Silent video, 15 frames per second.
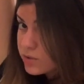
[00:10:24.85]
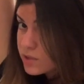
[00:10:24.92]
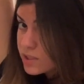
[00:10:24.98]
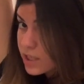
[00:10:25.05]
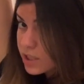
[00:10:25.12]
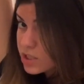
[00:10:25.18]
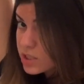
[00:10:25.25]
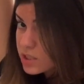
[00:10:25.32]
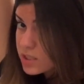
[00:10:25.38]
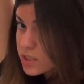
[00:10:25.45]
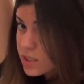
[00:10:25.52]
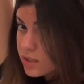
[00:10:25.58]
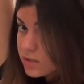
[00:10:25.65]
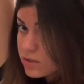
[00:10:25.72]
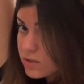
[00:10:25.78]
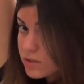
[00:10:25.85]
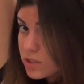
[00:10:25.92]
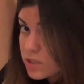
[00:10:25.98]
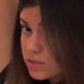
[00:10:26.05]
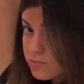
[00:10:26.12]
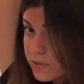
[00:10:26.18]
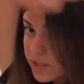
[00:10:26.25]
sections here. So
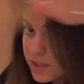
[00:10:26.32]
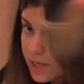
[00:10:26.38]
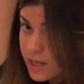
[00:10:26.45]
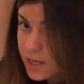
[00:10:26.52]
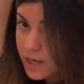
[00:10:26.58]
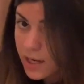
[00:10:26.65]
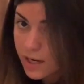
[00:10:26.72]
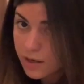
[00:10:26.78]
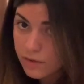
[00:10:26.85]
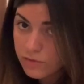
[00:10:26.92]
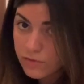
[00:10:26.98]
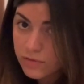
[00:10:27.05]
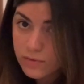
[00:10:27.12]
just split that in half.